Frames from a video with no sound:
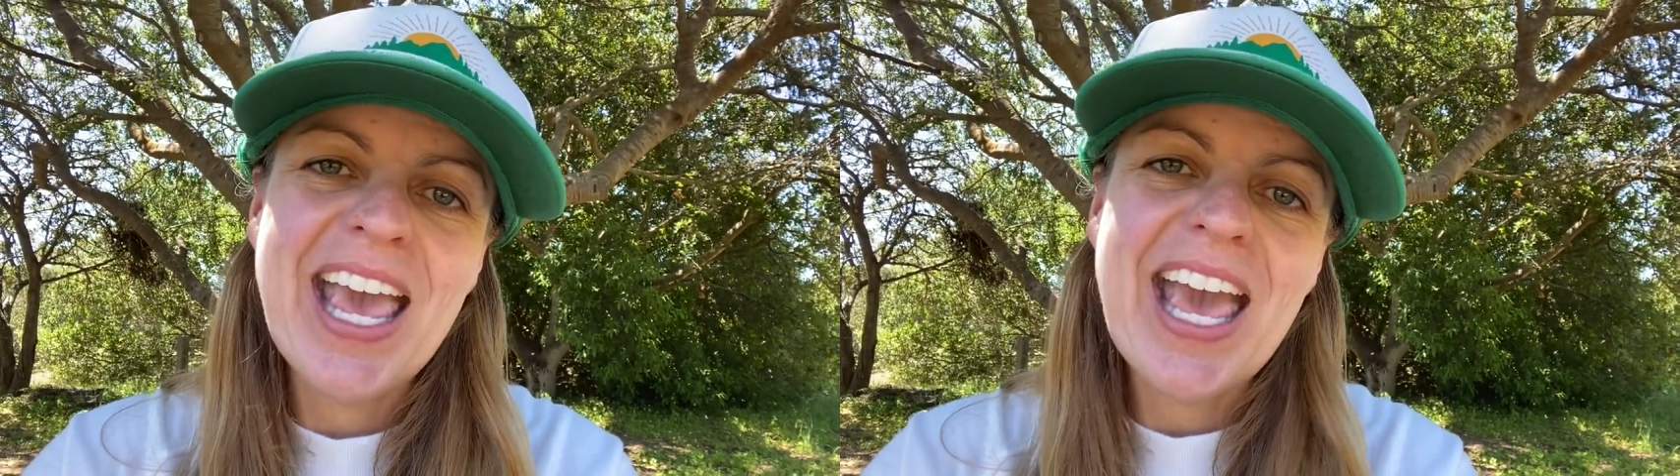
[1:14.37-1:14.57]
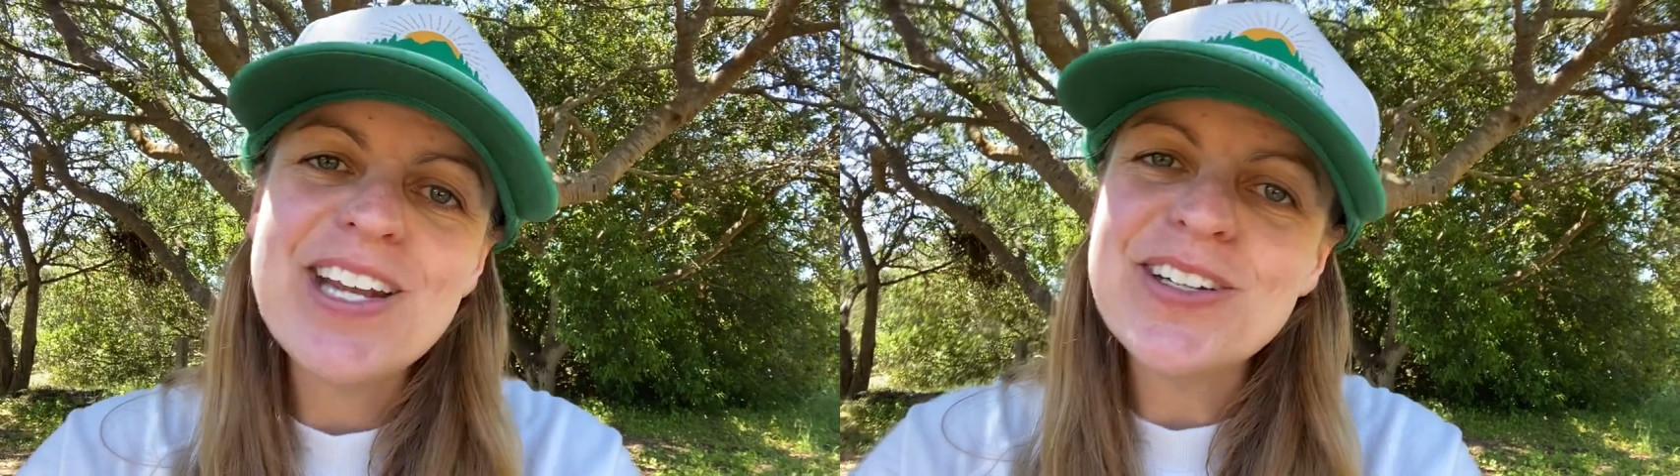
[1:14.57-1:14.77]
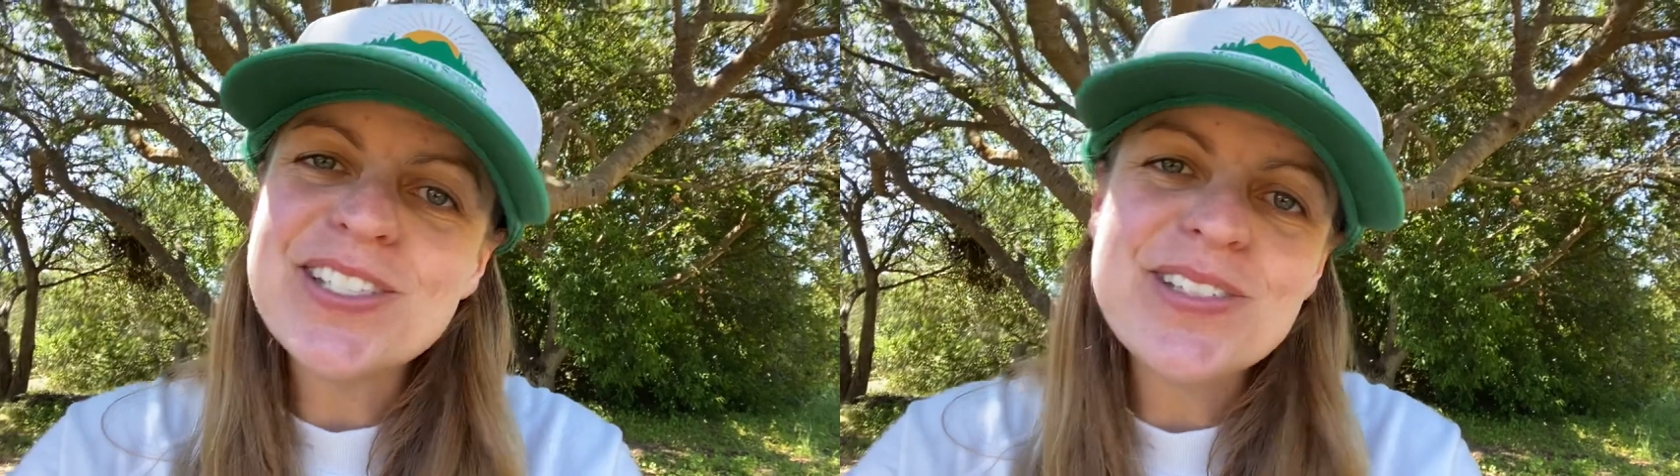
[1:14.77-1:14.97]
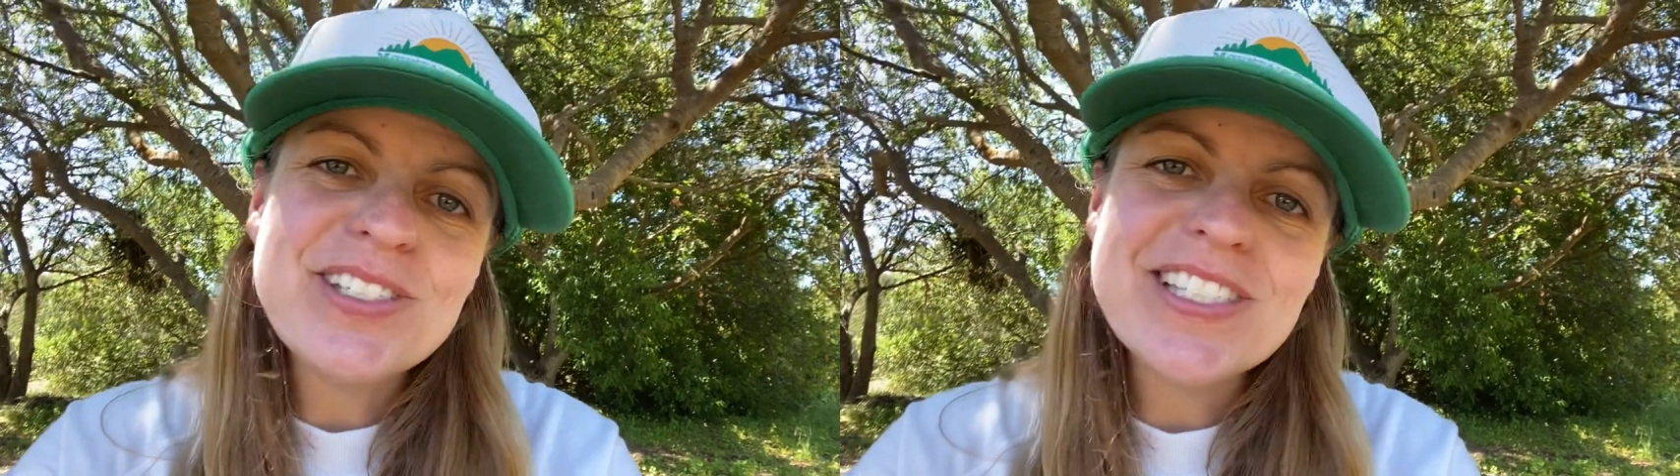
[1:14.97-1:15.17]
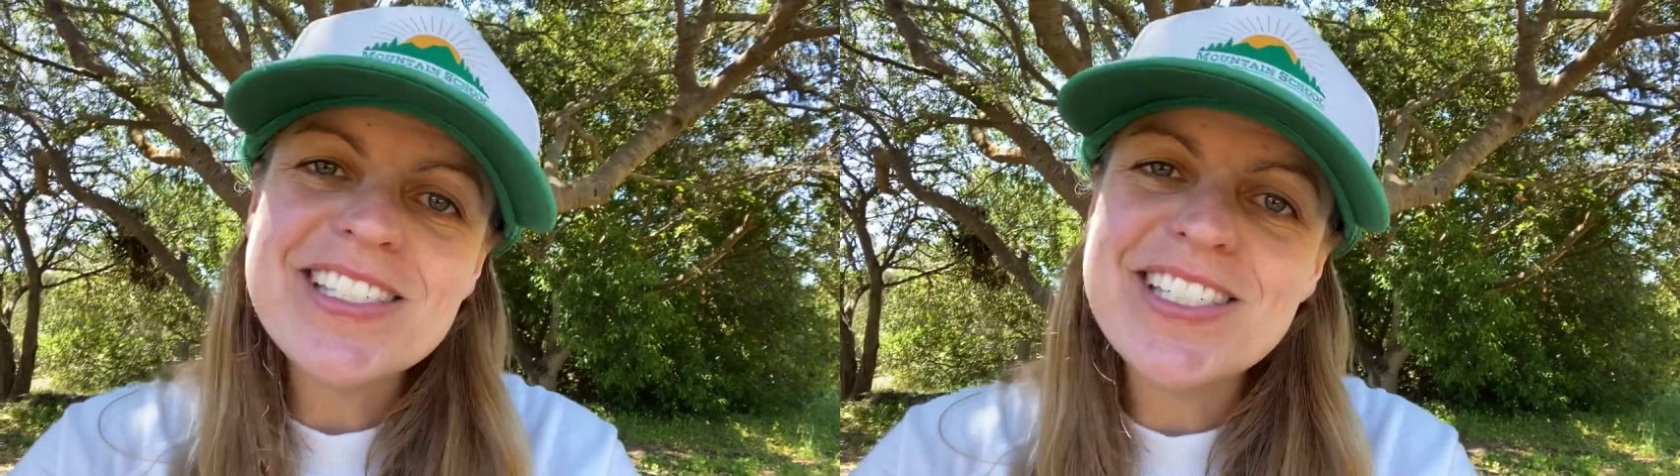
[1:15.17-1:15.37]
and also
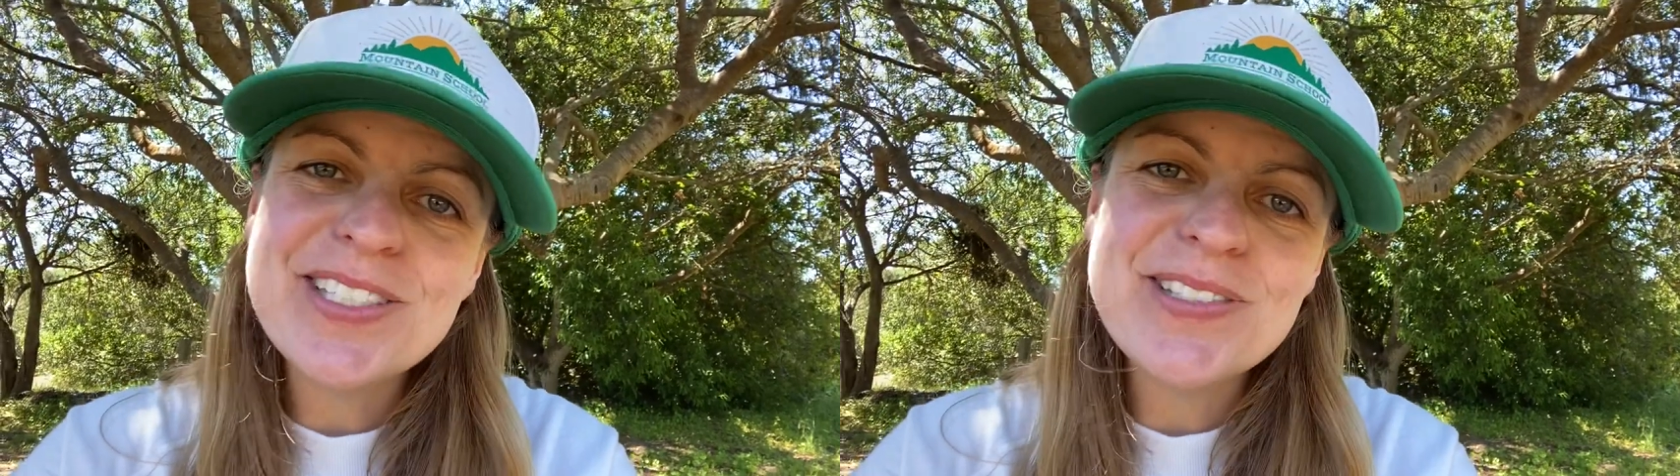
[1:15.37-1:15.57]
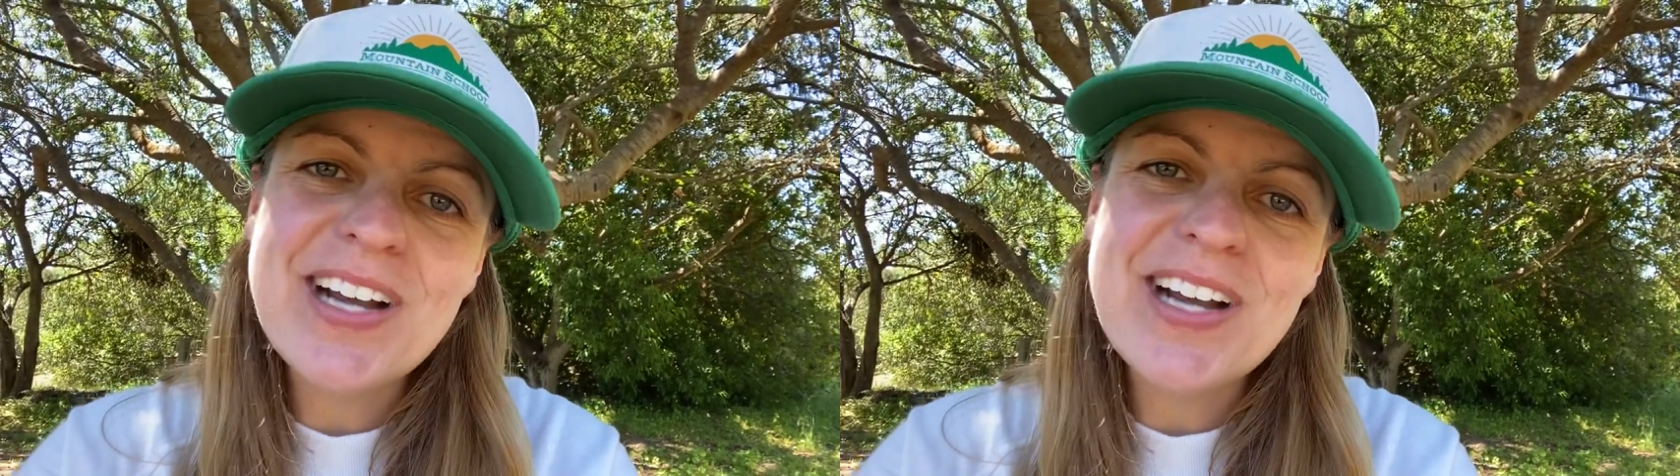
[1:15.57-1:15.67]
just to,